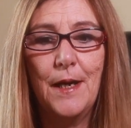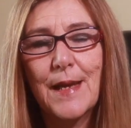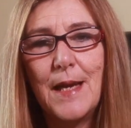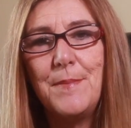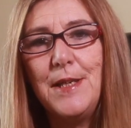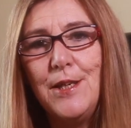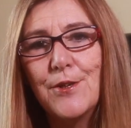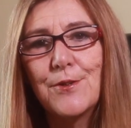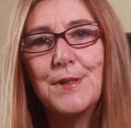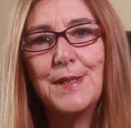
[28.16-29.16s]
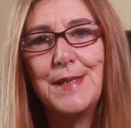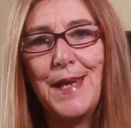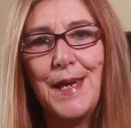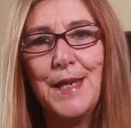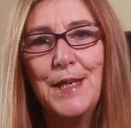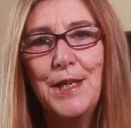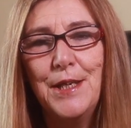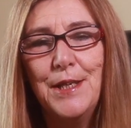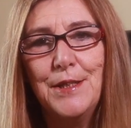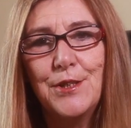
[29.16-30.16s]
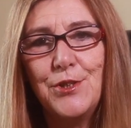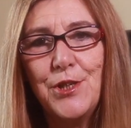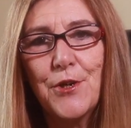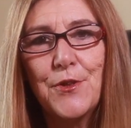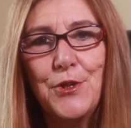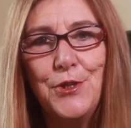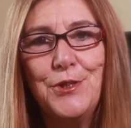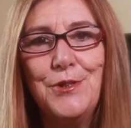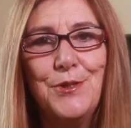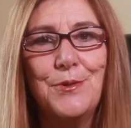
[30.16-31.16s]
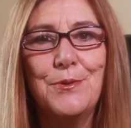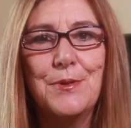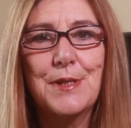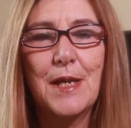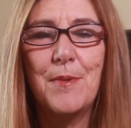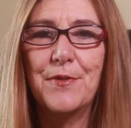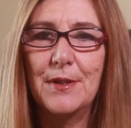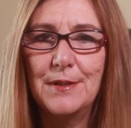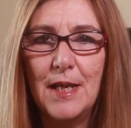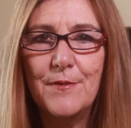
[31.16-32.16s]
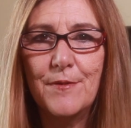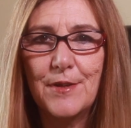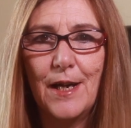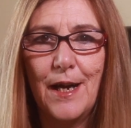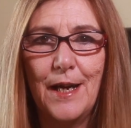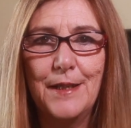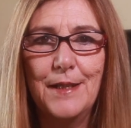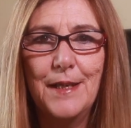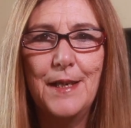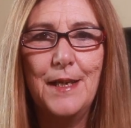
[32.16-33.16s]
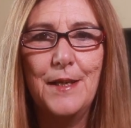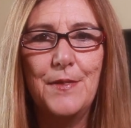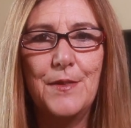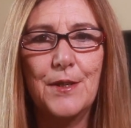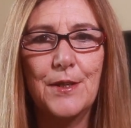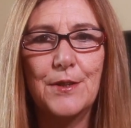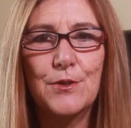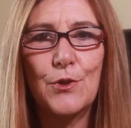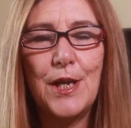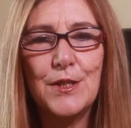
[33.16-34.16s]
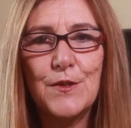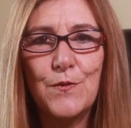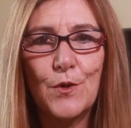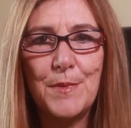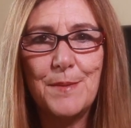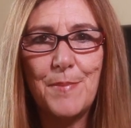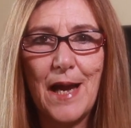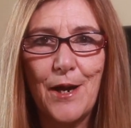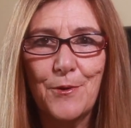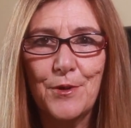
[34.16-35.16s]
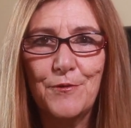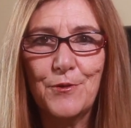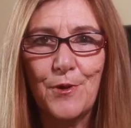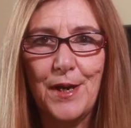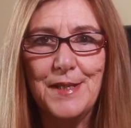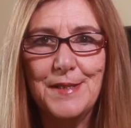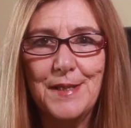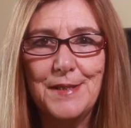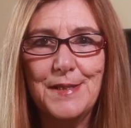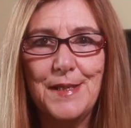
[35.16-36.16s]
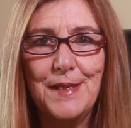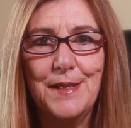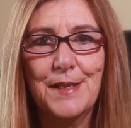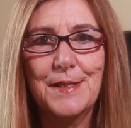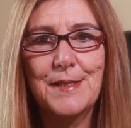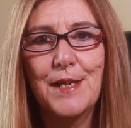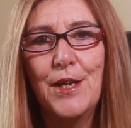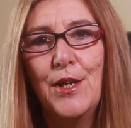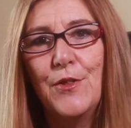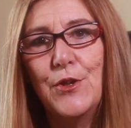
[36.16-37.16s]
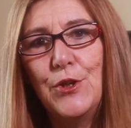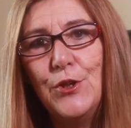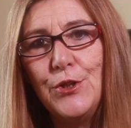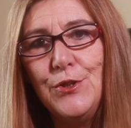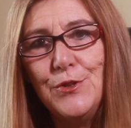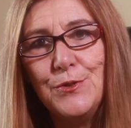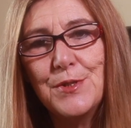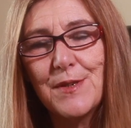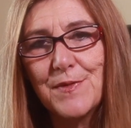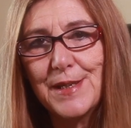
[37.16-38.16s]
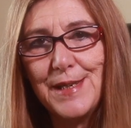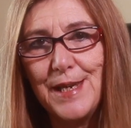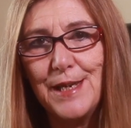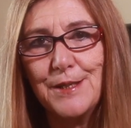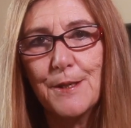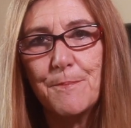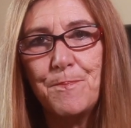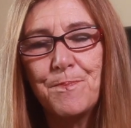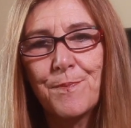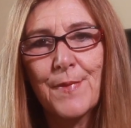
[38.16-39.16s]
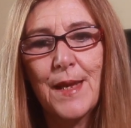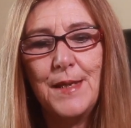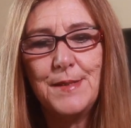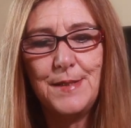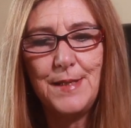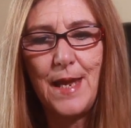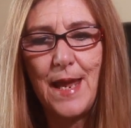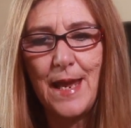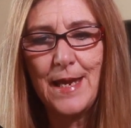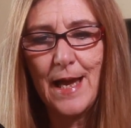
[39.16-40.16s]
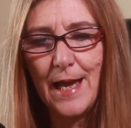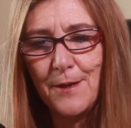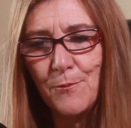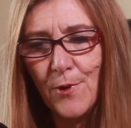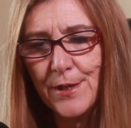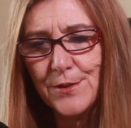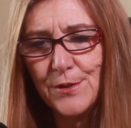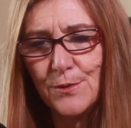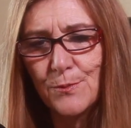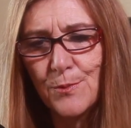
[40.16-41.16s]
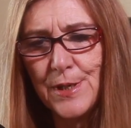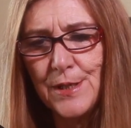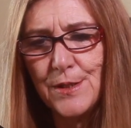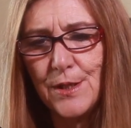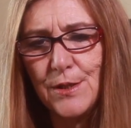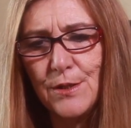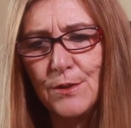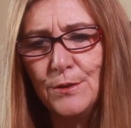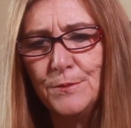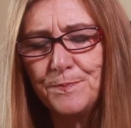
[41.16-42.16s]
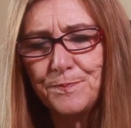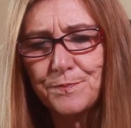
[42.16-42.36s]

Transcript: I'm here today to share the good news about the love of God, the transforming power of Christ that is in us, the good news of the kingdom. And today I want to read to you